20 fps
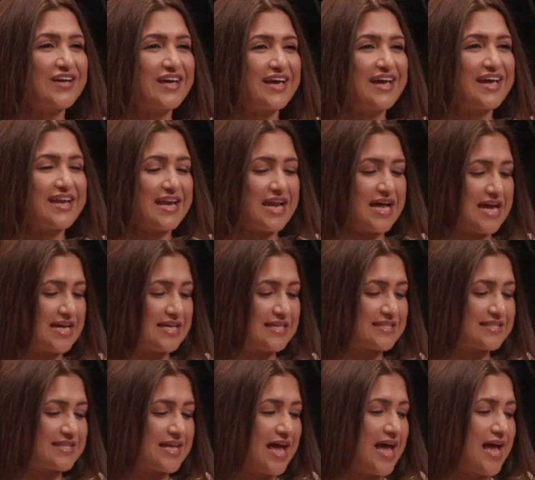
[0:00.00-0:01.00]
Okay,
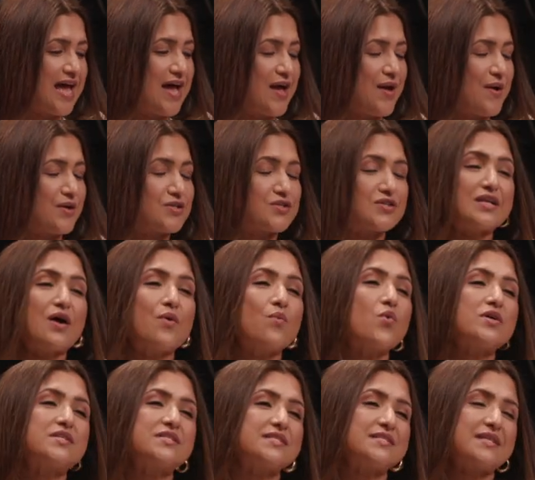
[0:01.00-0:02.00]
nice. Yeah. So now
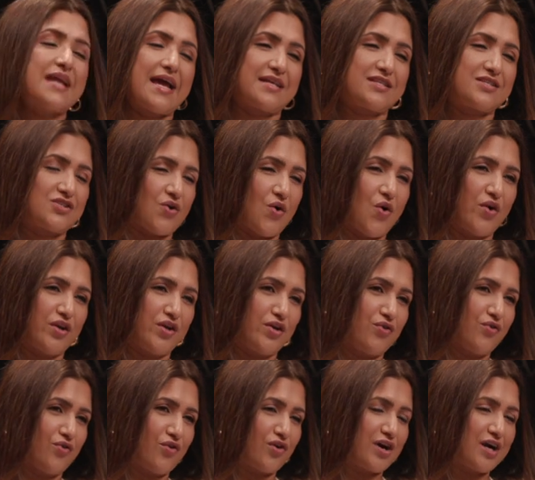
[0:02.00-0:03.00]
what is next on
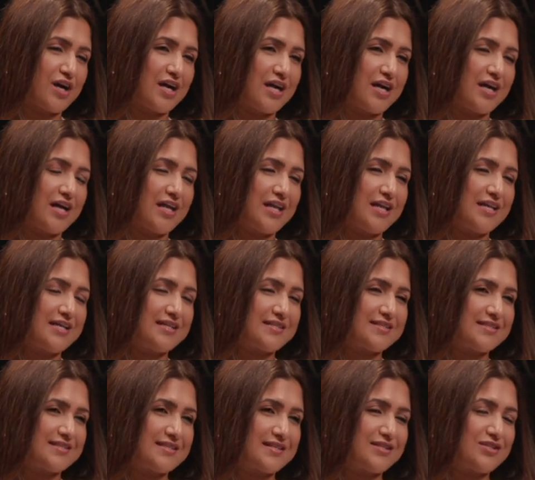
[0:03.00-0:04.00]
your
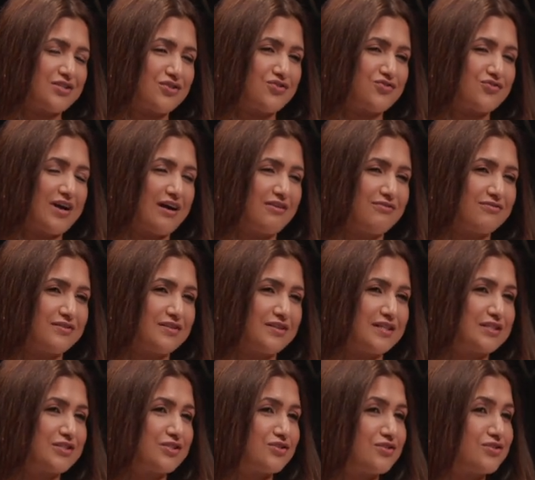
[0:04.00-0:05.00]
list to
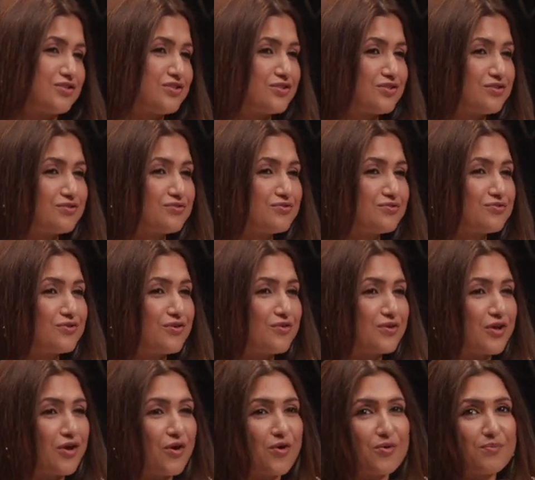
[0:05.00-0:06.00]
travel, to
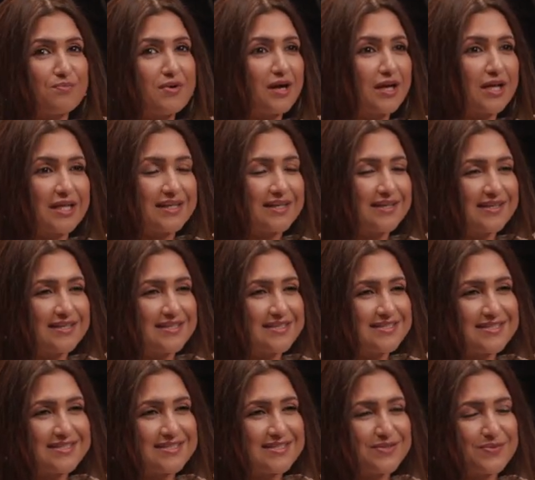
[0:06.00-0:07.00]
do, your bucket
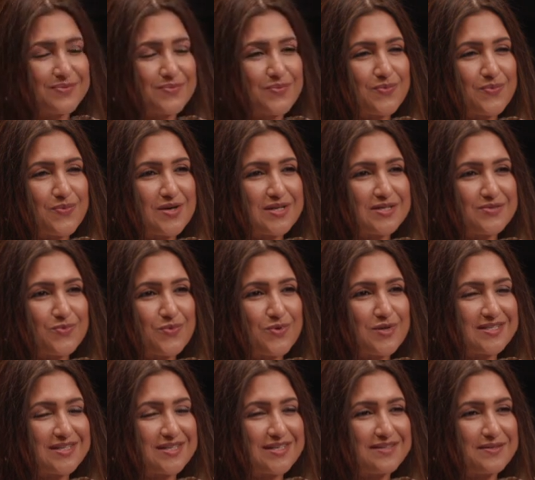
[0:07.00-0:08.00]
list? Ooh.
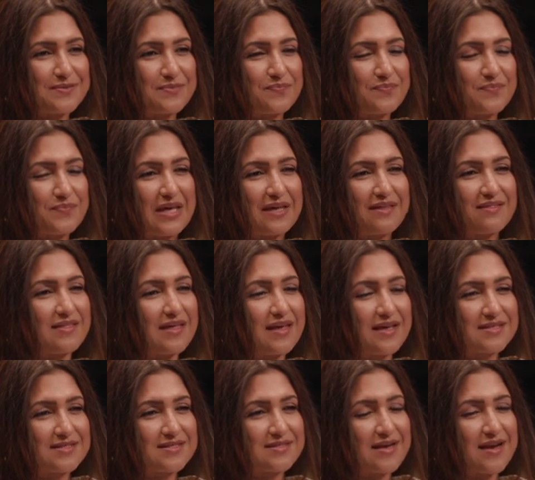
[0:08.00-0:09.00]
What are the big
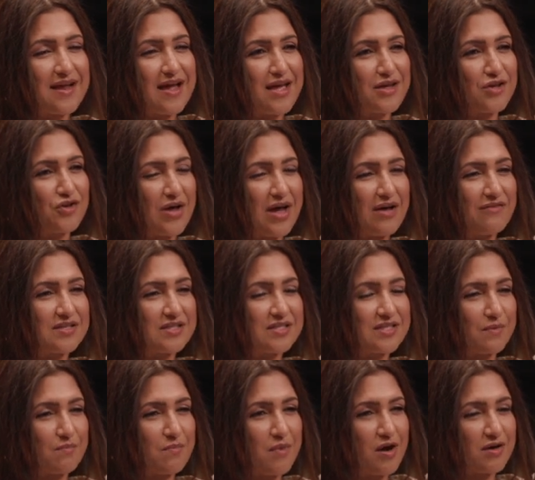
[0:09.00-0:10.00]
things that you haven't
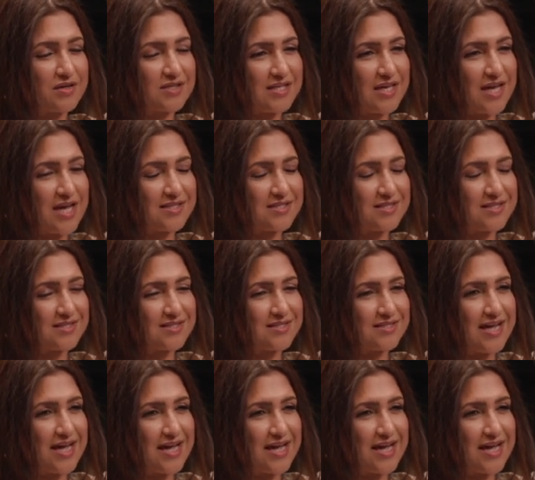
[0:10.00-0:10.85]
tick marked yet?